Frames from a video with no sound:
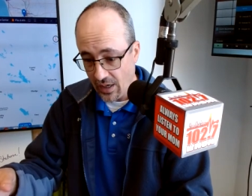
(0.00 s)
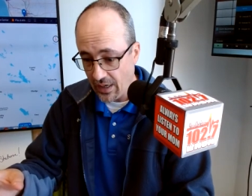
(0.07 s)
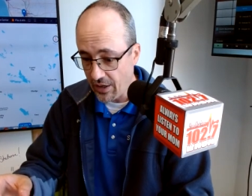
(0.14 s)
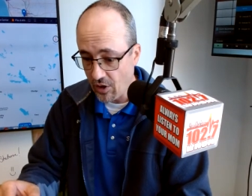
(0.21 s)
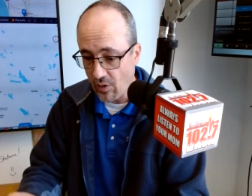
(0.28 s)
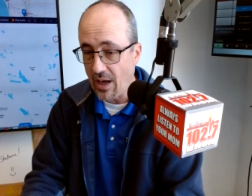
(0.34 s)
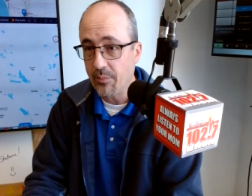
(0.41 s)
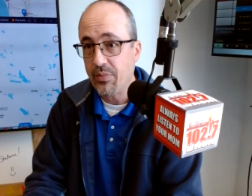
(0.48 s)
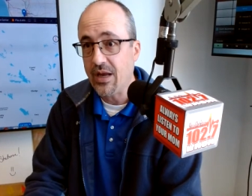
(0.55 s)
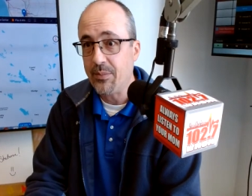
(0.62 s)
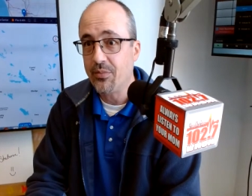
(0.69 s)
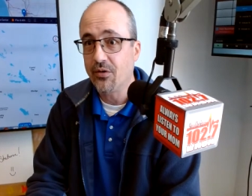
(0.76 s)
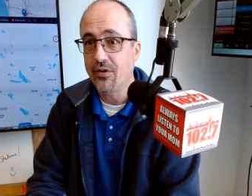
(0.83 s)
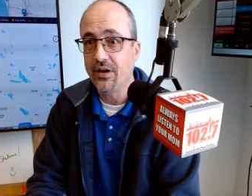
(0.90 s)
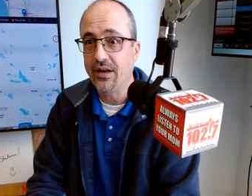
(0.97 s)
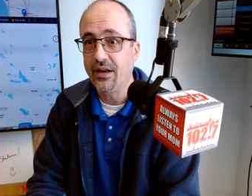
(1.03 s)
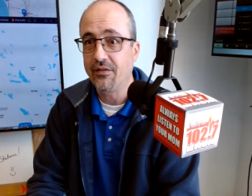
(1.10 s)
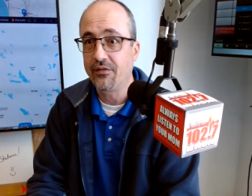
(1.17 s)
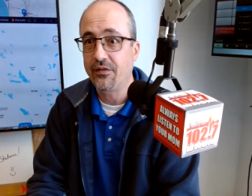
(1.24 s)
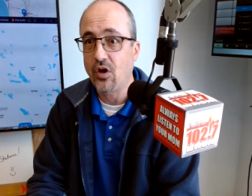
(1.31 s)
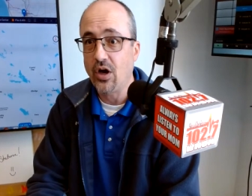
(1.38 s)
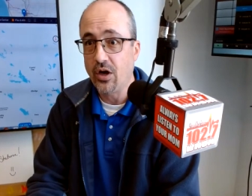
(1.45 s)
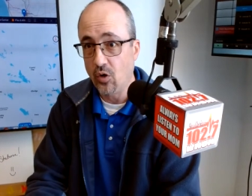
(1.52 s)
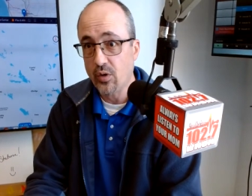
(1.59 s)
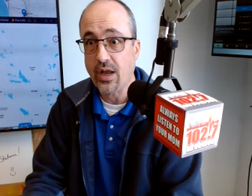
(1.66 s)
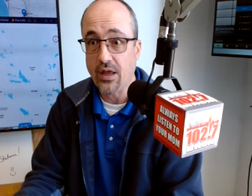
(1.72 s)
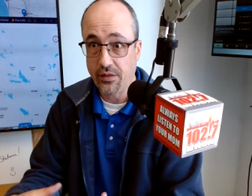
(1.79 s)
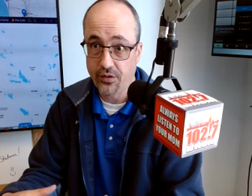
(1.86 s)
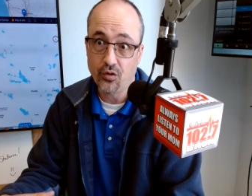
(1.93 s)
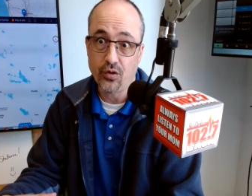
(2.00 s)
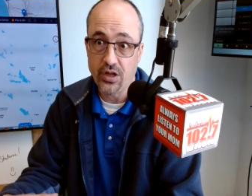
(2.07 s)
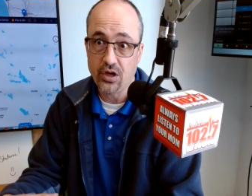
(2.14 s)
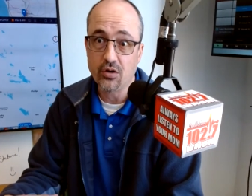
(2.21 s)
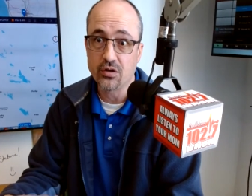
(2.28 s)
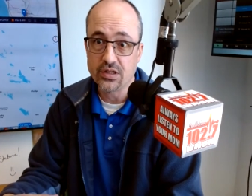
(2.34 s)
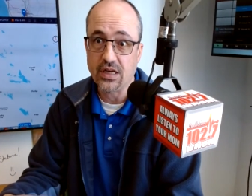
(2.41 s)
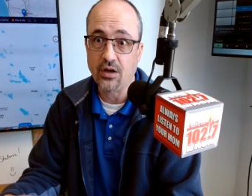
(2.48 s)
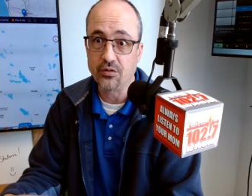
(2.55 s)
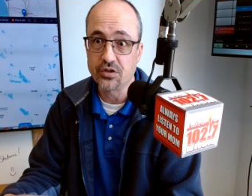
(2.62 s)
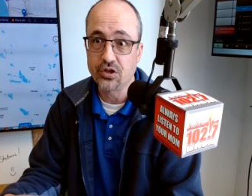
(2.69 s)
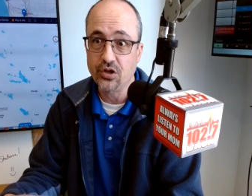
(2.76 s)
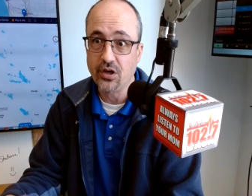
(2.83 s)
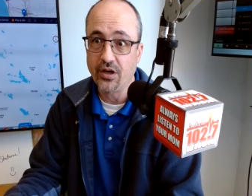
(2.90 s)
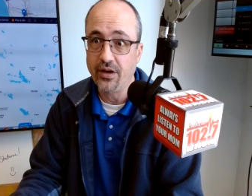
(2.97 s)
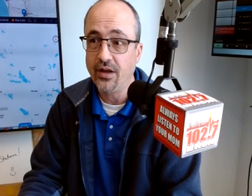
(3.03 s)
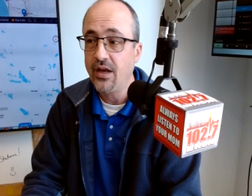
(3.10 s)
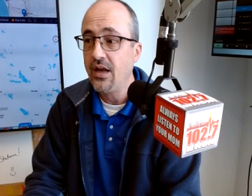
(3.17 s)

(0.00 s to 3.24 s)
on paper and have thought, okay, 30 years sounds good.